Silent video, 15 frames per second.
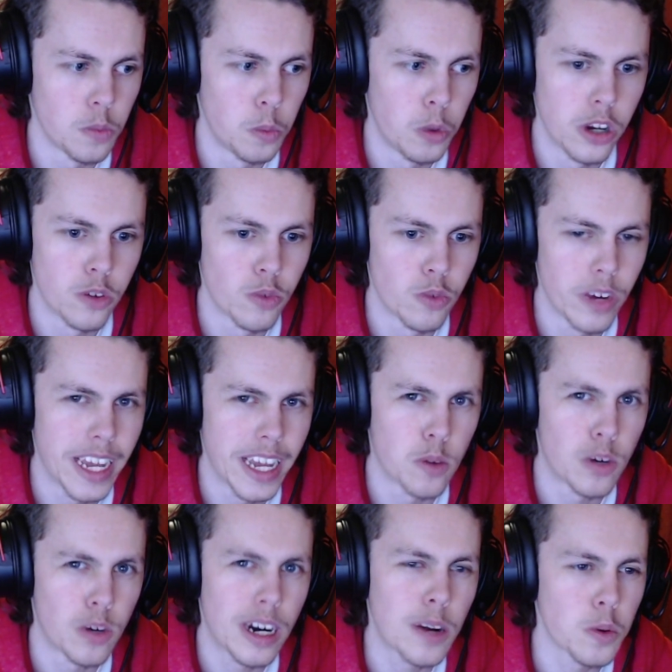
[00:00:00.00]
weren't really
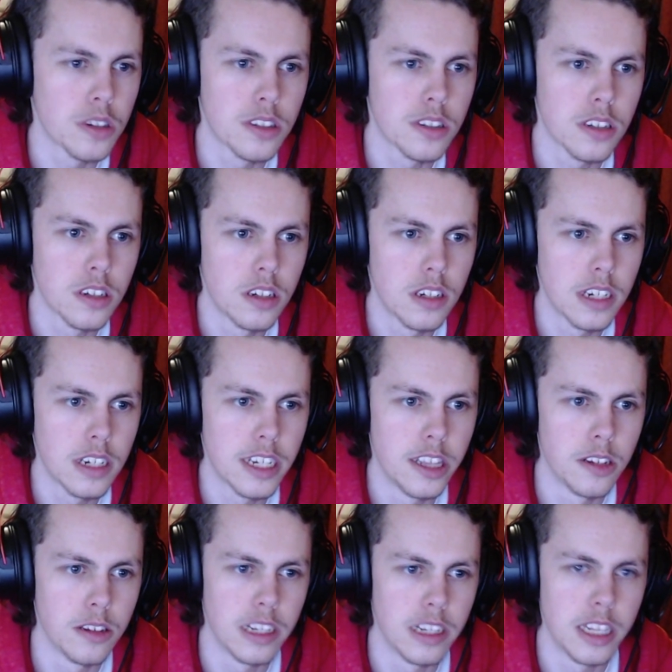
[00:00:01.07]
around in
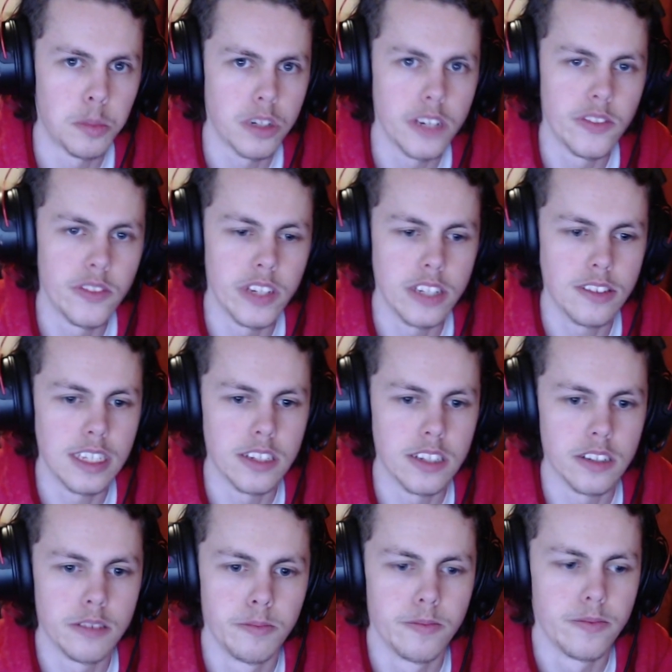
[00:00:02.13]
the in the previous
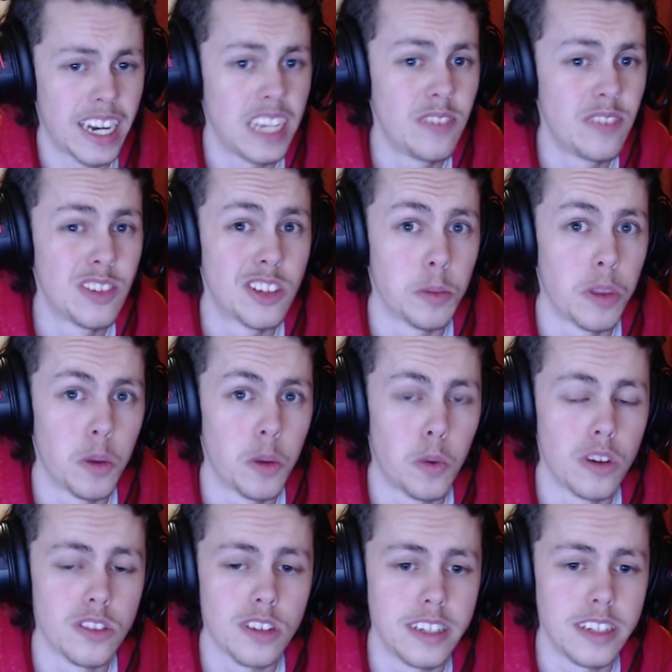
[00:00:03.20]
season, and even some of the
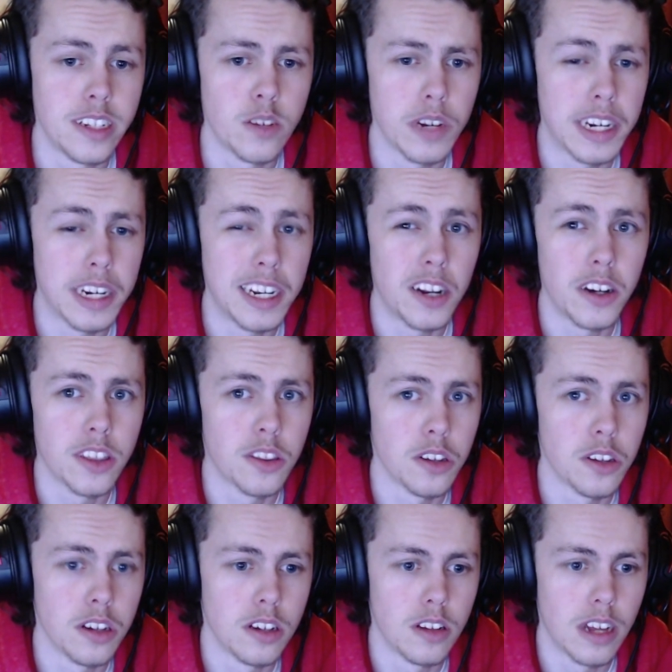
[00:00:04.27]
ones that I didn't really like
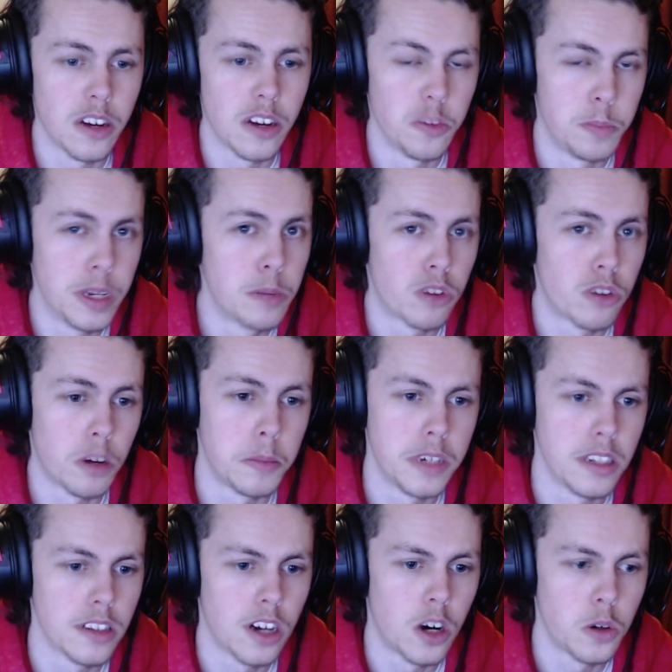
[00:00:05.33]
that have been
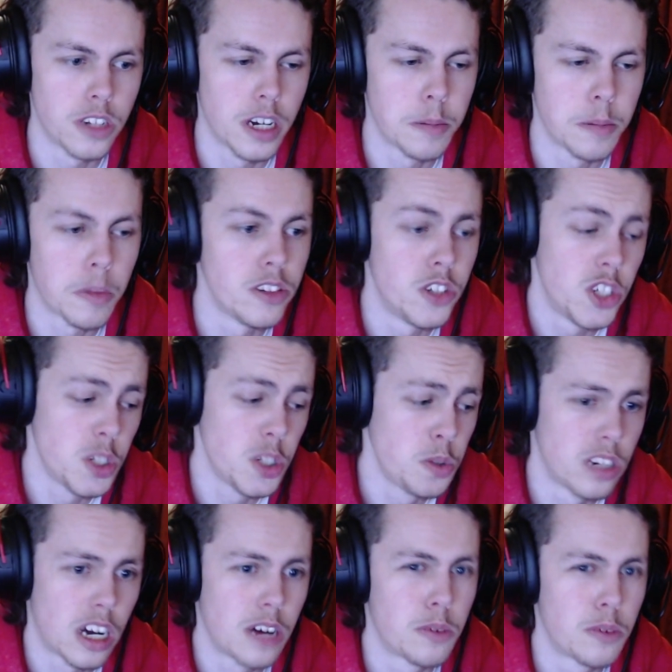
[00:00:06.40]
prominent the whole time, like
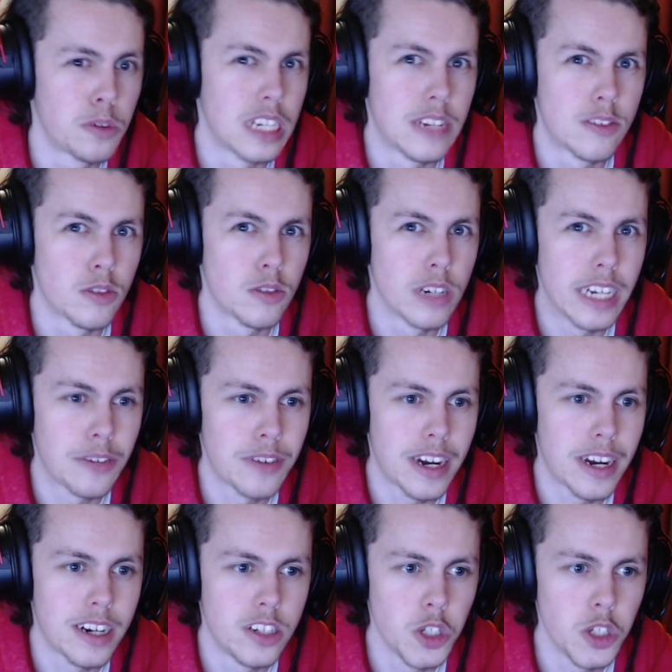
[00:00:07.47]
June. I was never really a
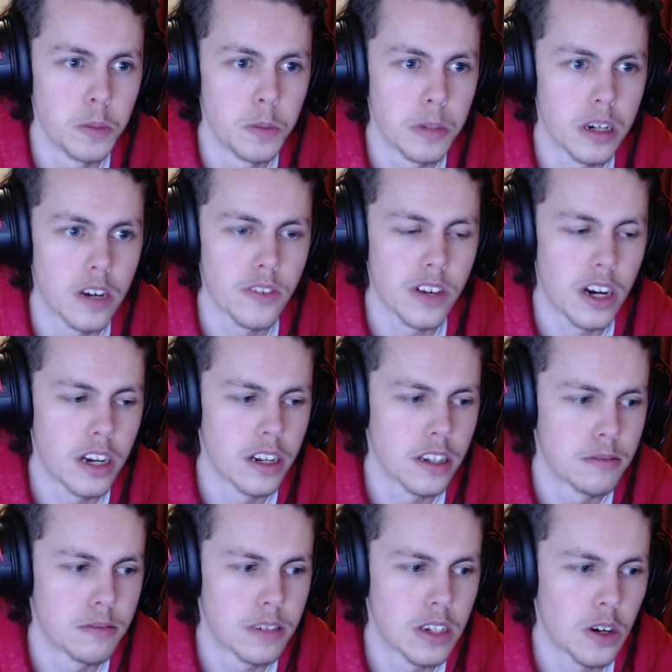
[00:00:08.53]
fan of June, but I've kind of
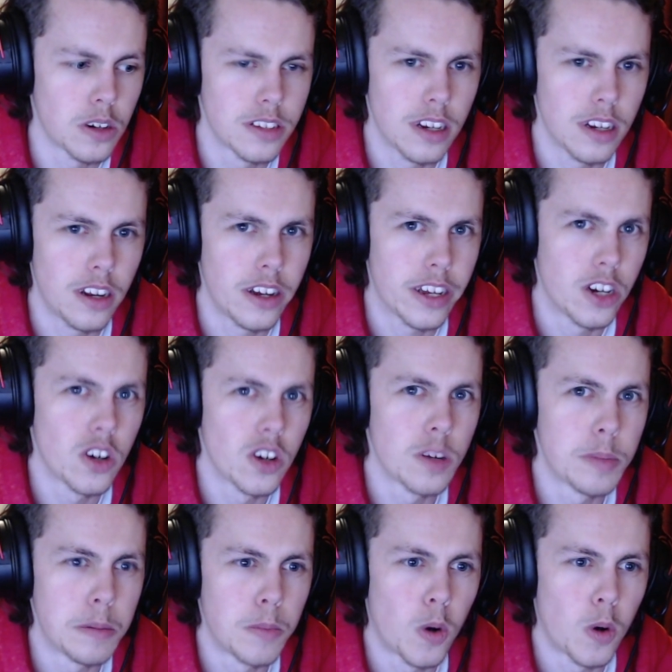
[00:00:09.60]
got to like her a
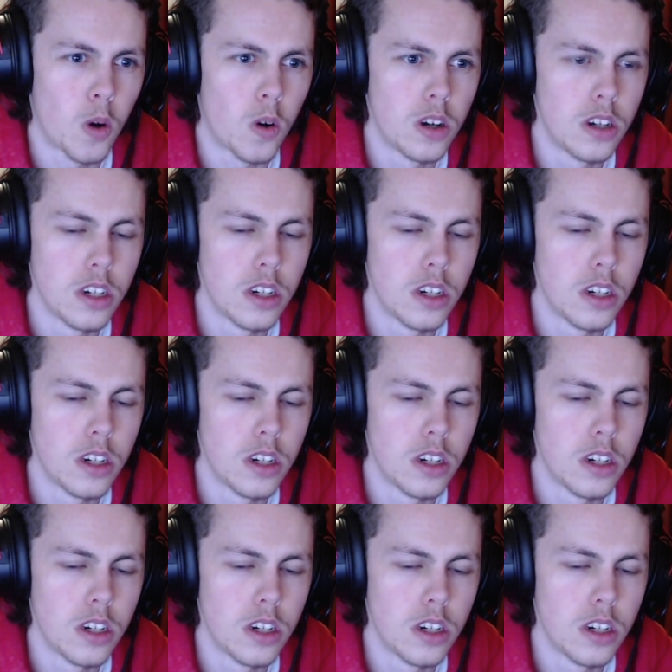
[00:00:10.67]
bit more,